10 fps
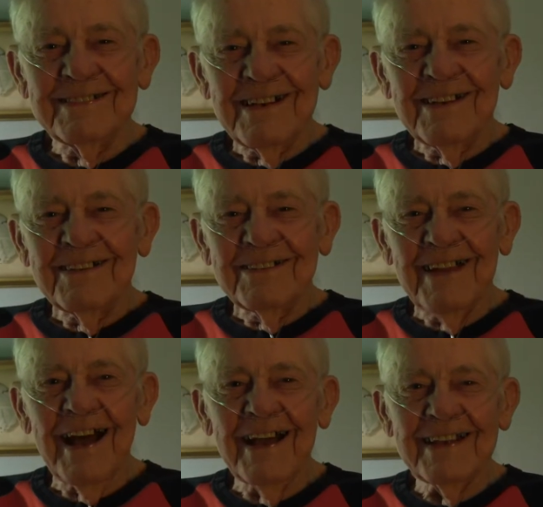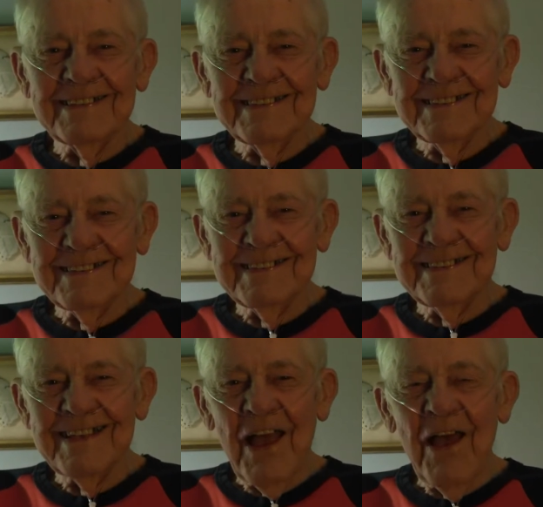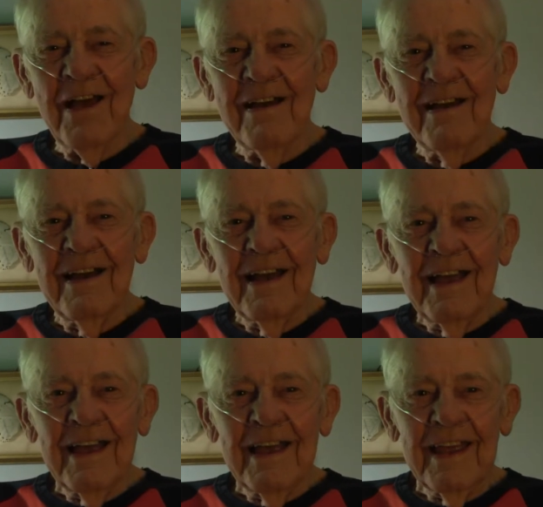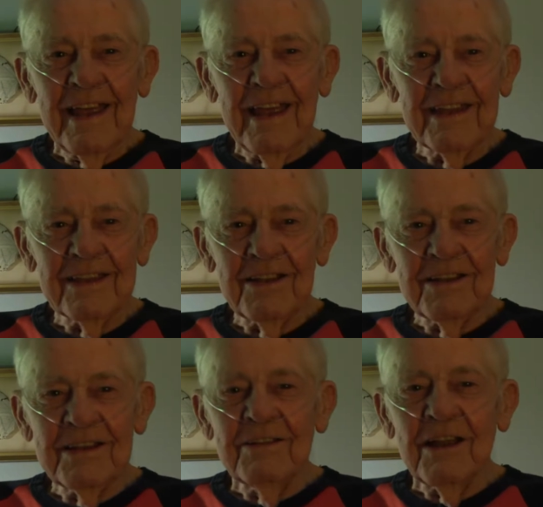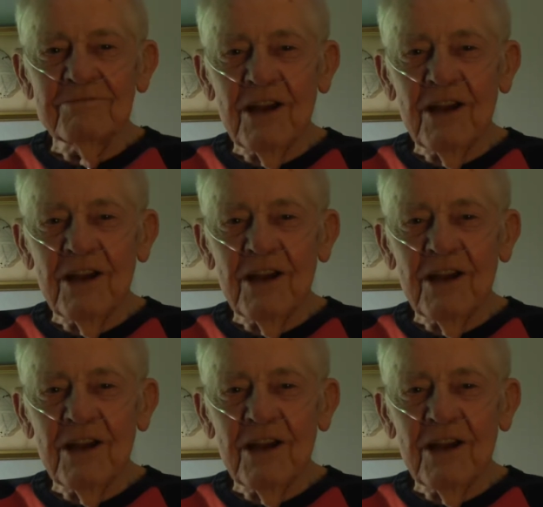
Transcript: Hi, this Hi. is Stephen Palmer and Richard Bentley.